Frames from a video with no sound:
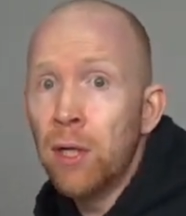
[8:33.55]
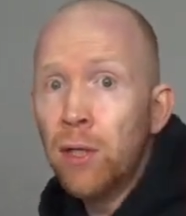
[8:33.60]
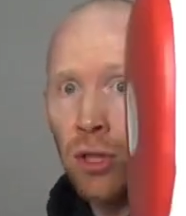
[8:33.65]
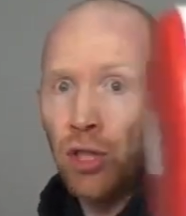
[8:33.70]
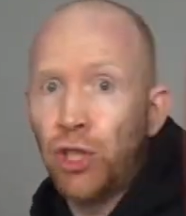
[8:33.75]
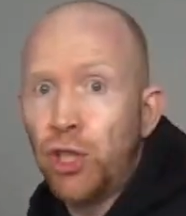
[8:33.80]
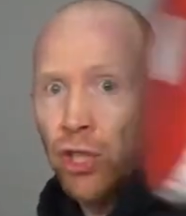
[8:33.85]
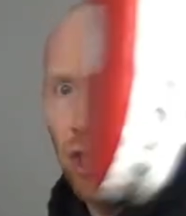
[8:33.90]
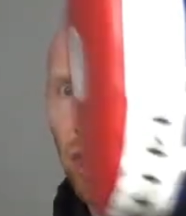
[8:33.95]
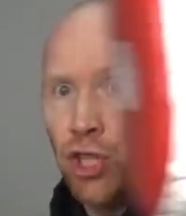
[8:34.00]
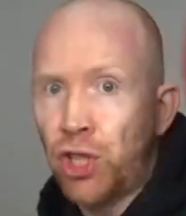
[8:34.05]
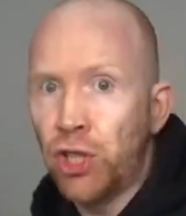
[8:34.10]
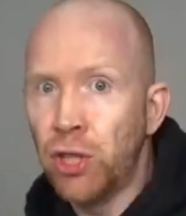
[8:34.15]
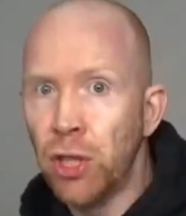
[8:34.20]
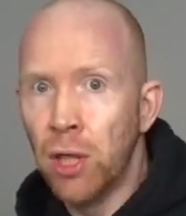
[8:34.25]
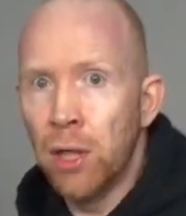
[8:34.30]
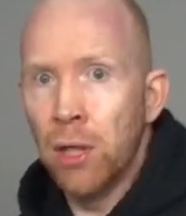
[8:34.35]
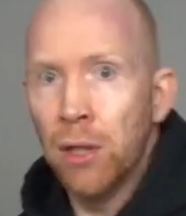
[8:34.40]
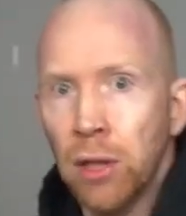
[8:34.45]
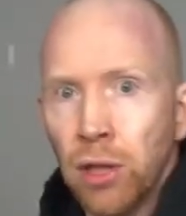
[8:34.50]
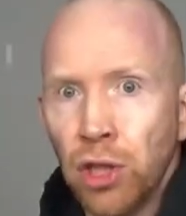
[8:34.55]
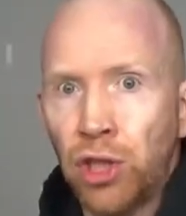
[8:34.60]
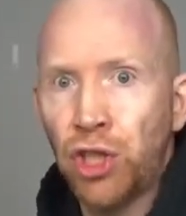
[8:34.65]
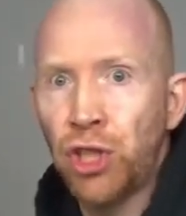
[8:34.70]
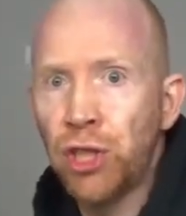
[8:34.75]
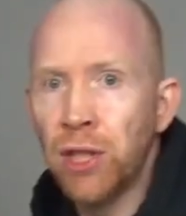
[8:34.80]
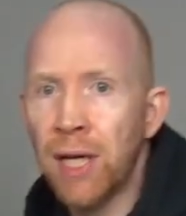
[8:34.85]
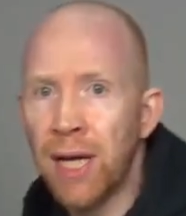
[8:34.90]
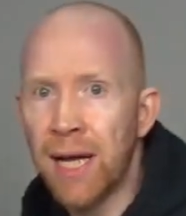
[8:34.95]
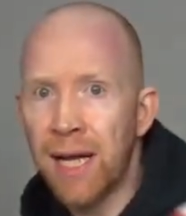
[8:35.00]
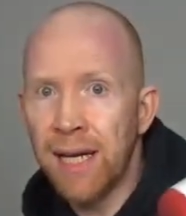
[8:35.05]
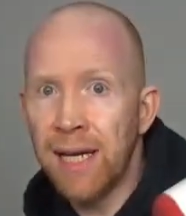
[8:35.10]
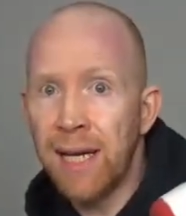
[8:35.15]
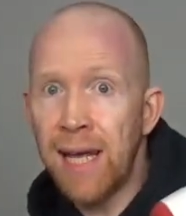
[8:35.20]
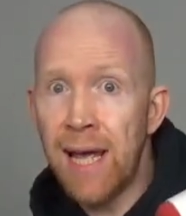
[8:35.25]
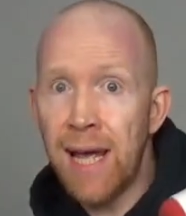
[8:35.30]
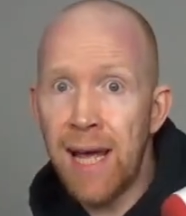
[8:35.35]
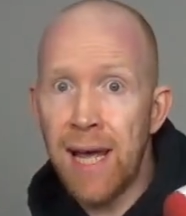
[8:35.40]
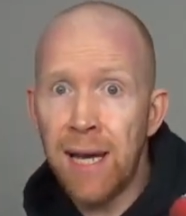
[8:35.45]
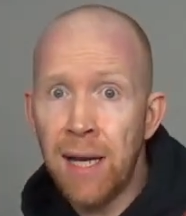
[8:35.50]
Ish, ish, ish. And
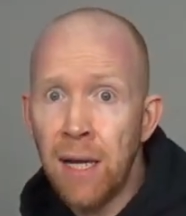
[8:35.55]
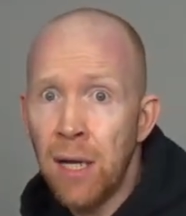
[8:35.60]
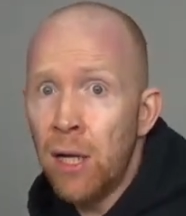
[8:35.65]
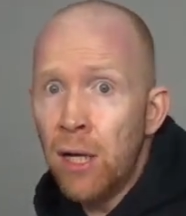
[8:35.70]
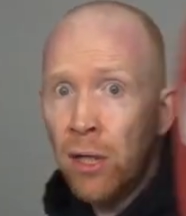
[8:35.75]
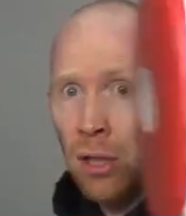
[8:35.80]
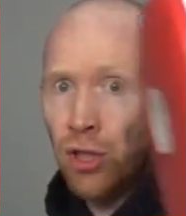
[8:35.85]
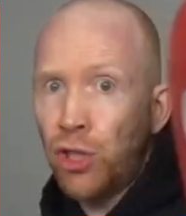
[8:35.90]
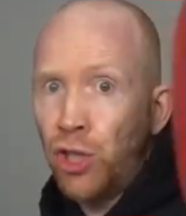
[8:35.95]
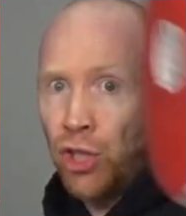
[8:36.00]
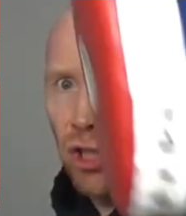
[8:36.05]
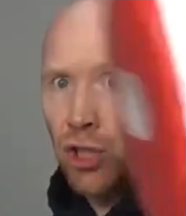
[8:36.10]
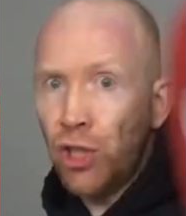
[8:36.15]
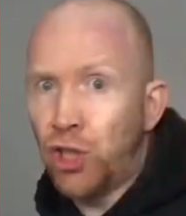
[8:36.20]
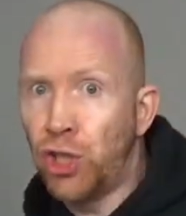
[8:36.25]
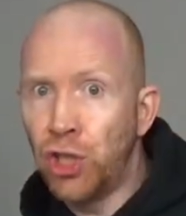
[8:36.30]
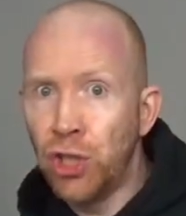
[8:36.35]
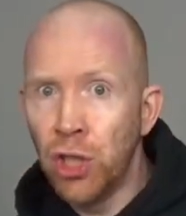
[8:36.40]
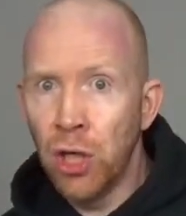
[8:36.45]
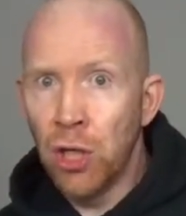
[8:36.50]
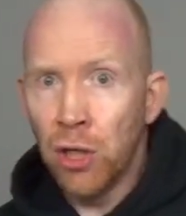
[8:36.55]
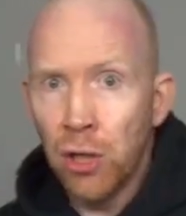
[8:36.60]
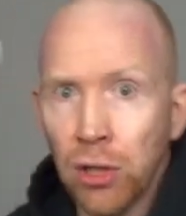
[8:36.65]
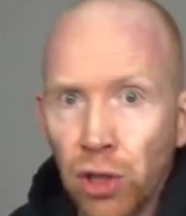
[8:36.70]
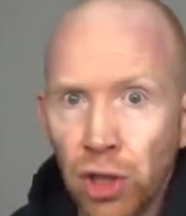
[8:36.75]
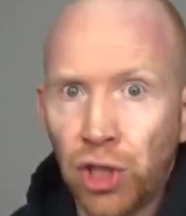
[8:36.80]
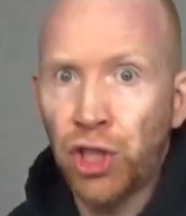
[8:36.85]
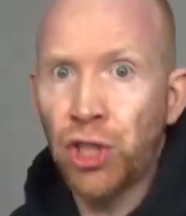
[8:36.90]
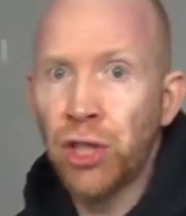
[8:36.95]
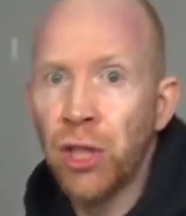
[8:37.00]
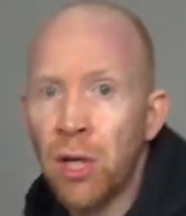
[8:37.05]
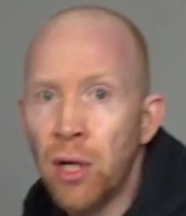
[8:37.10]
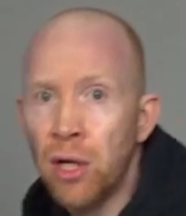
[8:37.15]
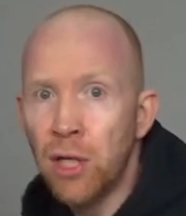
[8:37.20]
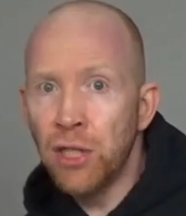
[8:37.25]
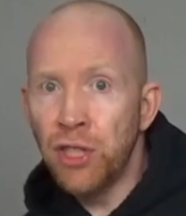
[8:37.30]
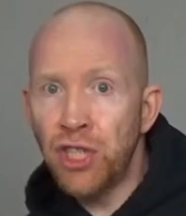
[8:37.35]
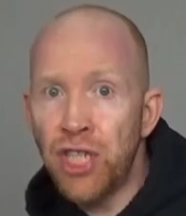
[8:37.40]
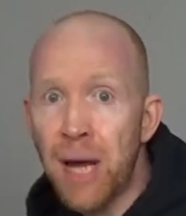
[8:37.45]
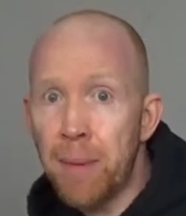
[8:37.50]
again, ish, ish, ish.
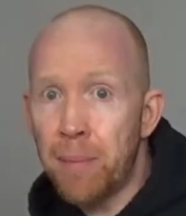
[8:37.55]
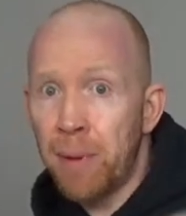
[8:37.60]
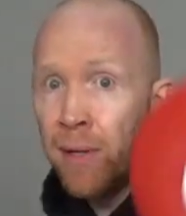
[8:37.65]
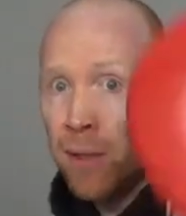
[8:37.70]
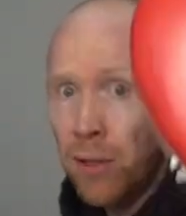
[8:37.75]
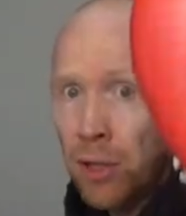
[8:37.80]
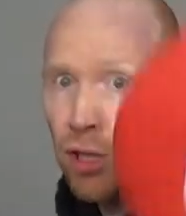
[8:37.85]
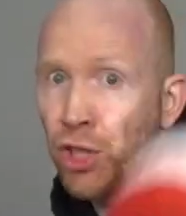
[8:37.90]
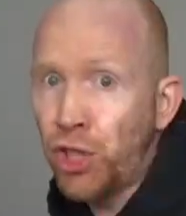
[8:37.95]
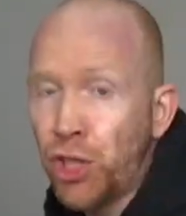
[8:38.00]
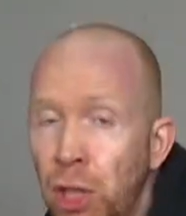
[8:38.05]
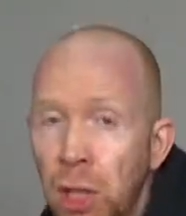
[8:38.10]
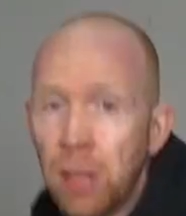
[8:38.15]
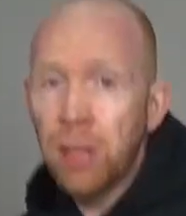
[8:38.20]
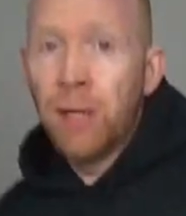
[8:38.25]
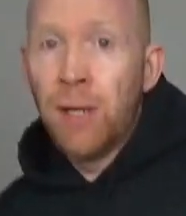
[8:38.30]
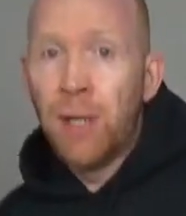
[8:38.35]
Jab, ish,